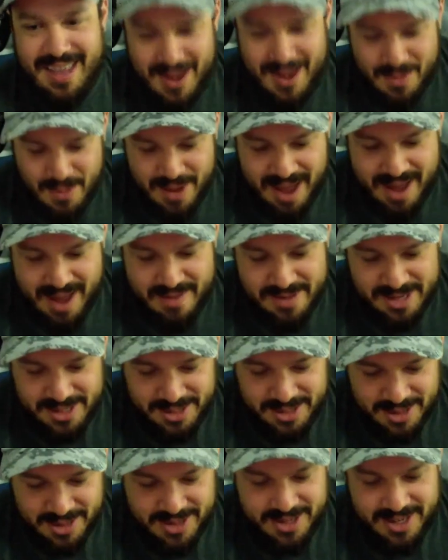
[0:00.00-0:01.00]
We have a
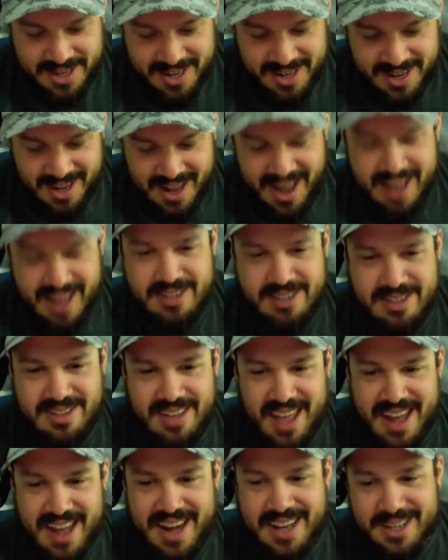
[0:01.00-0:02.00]
certain
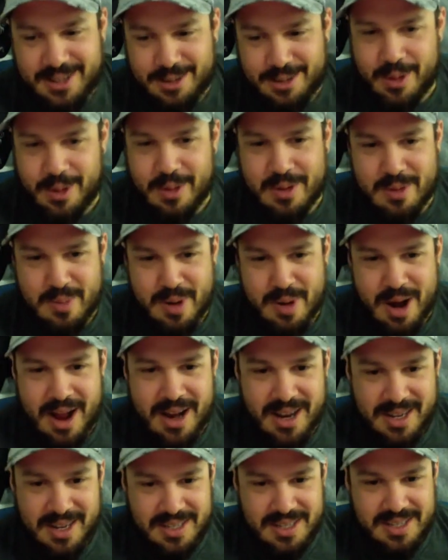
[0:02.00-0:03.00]
aesthetics to our
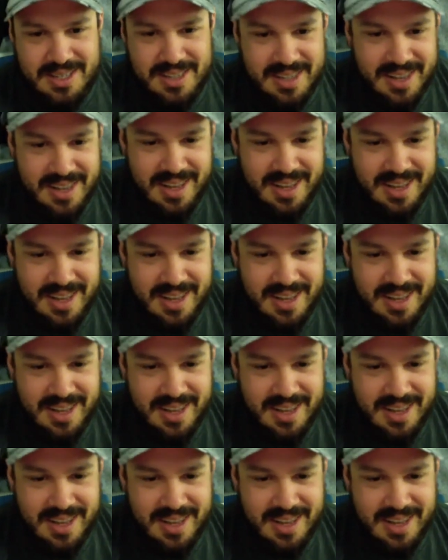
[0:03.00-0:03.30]
products.